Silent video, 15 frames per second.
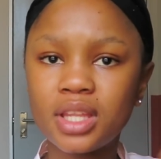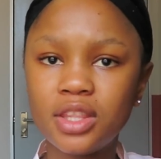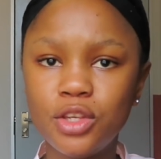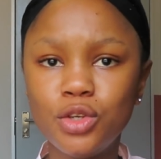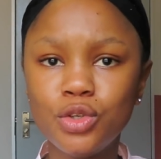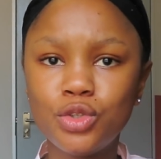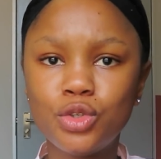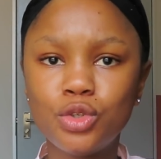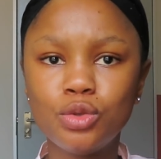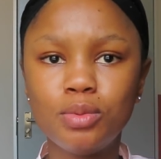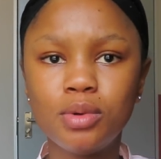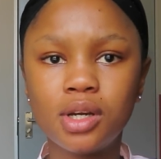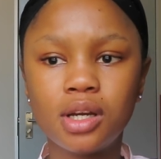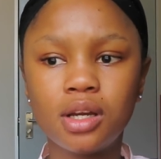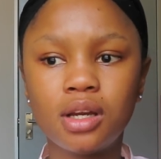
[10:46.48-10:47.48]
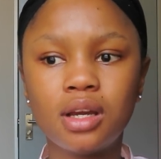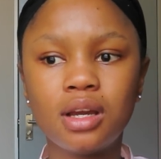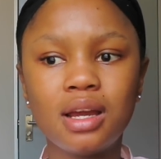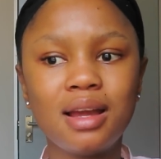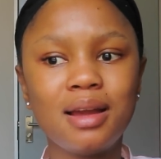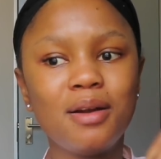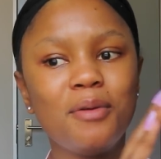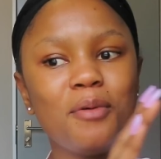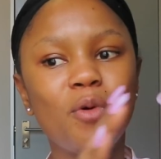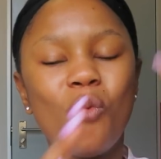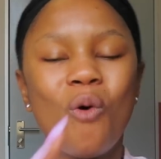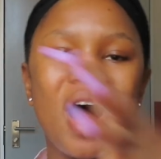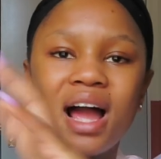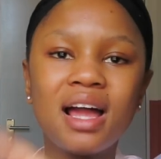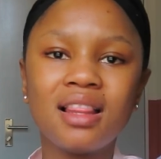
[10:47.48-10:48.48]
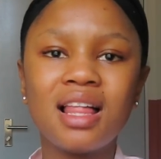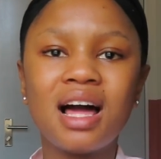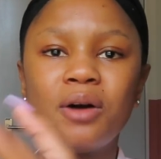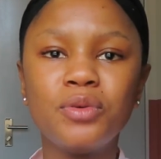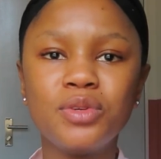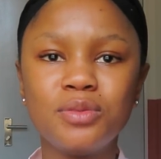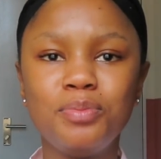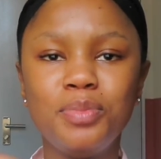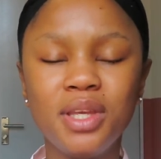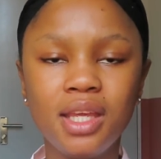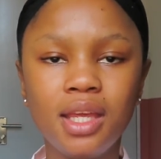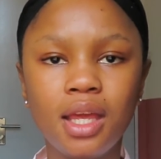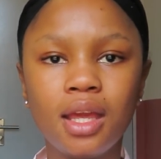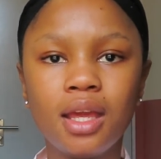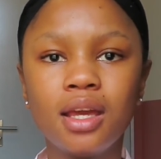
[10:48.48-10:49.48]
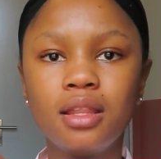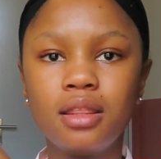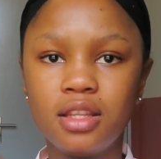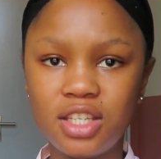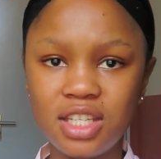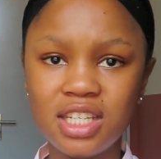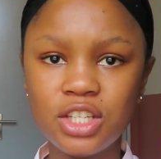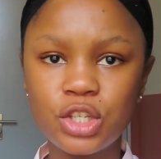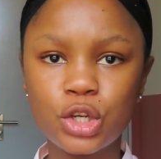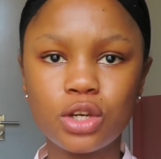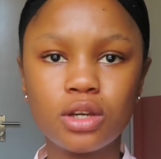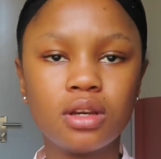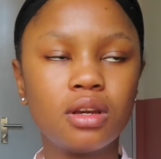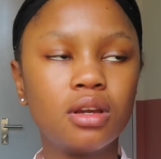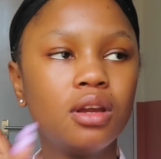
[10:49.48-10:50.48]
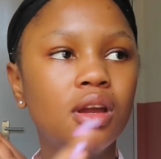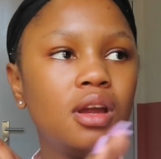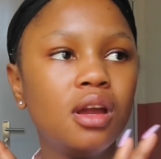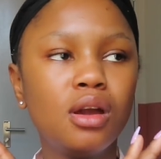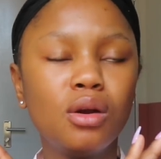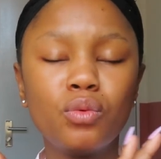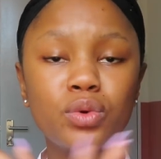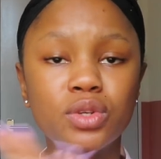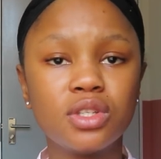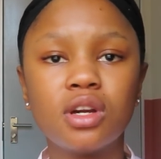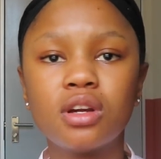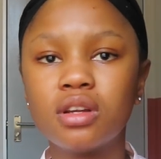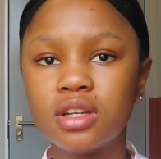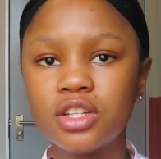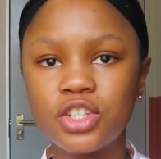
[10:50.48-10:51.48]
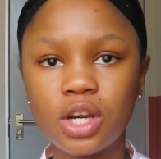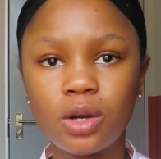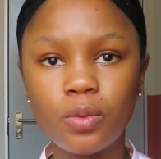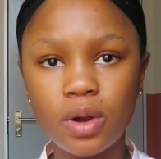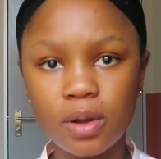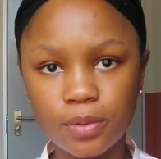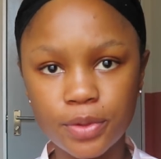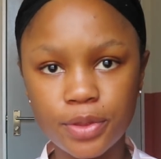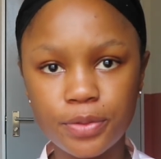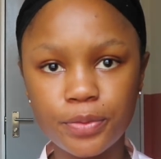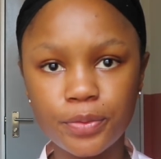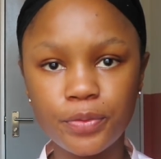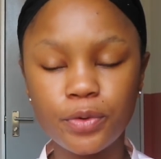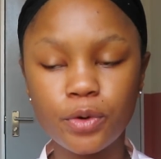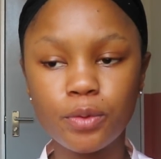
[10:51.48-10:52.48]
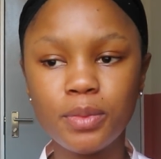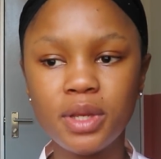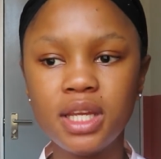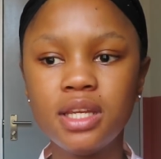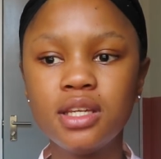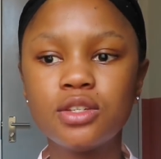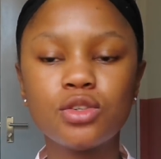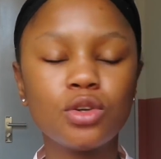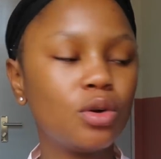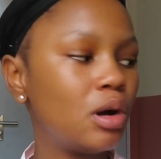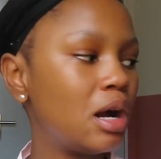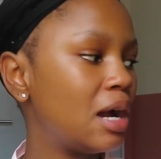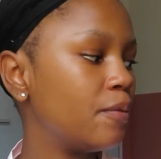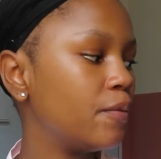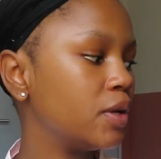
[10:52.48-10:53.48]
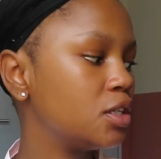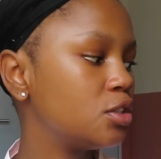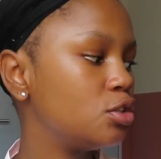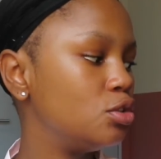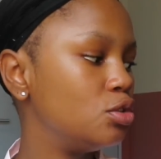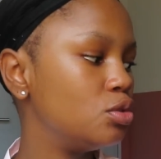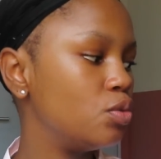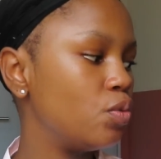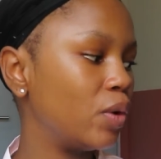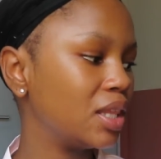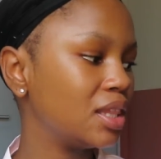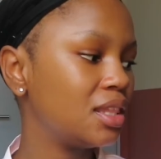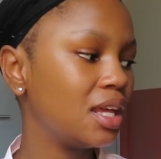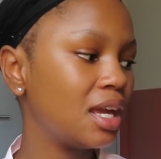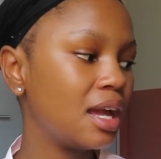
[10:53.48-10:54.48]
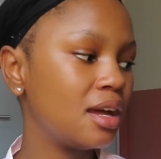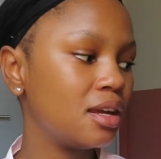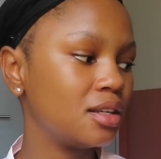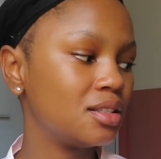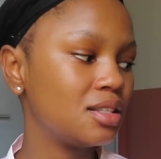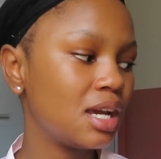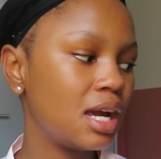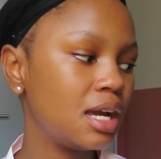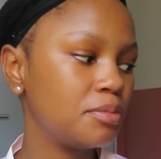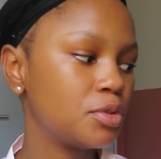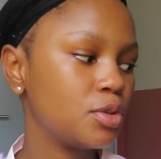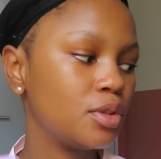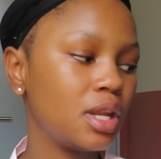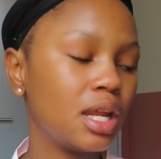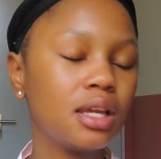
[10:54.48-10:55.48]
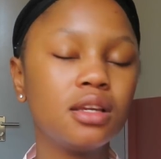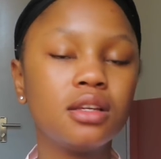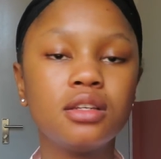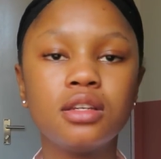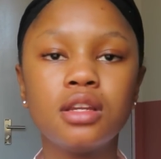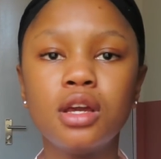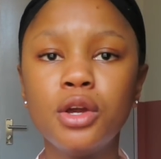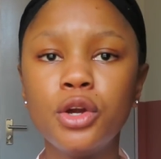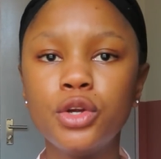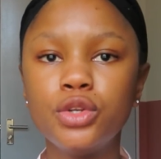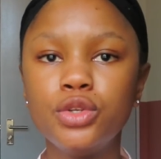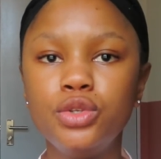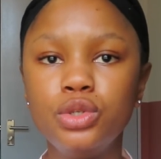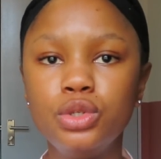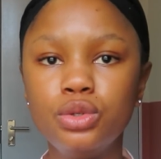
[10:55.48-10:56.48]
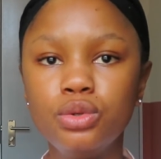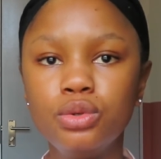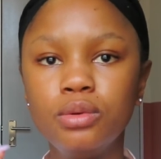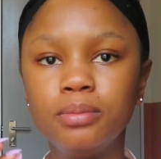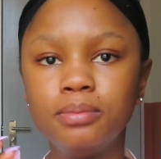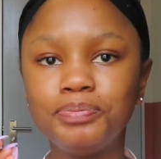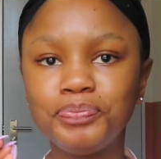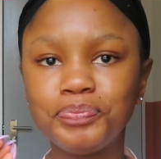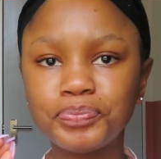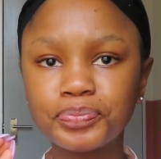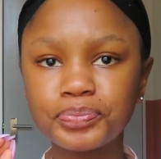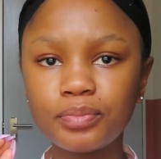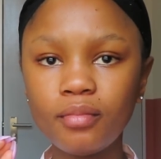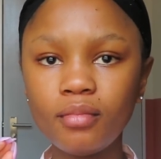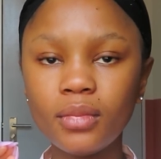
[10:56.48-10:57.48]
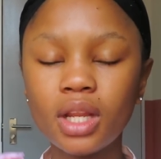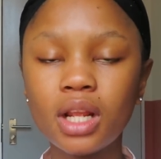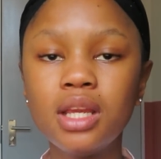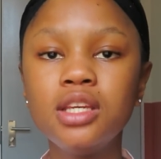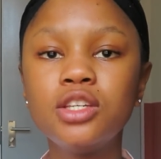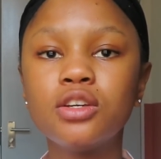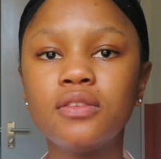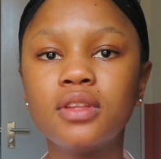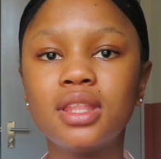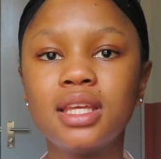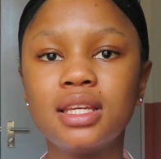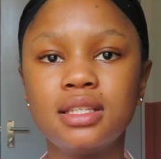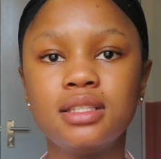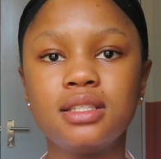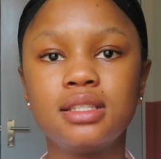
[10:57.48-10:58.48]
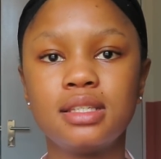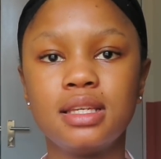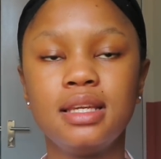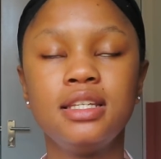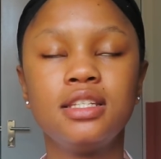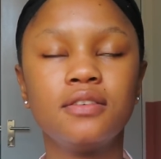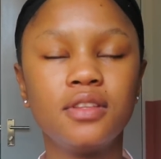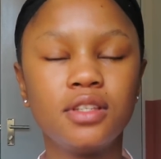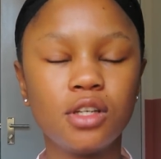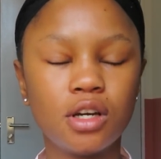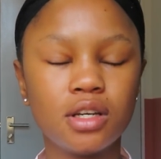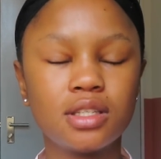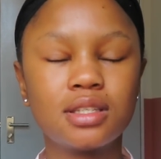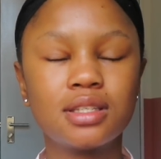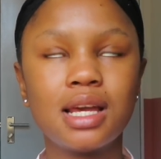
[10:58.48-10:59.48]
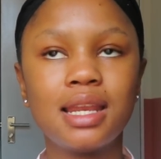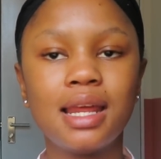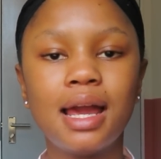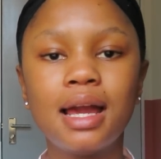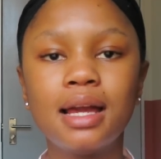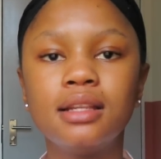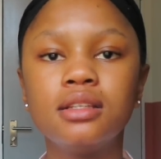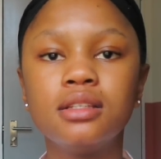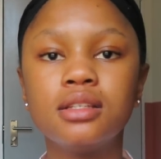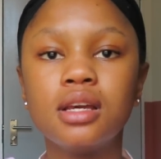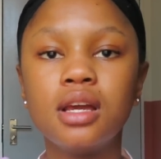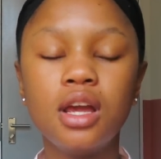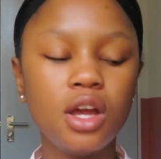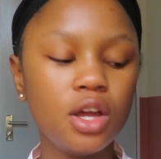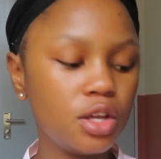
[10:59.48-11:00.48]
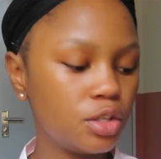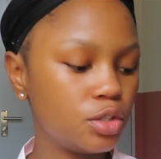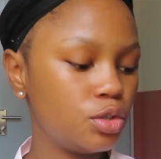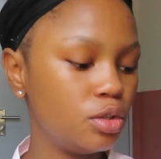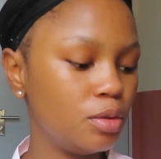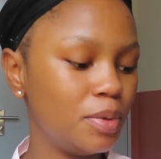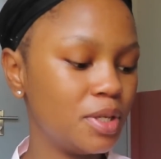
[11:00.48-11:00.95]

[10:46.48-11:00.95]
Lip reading: the YouTuber while I was being the teacher was not going to gel well for me. So I wanted to do one thing at a time so that I can do each of the things, each of the tasks at hand to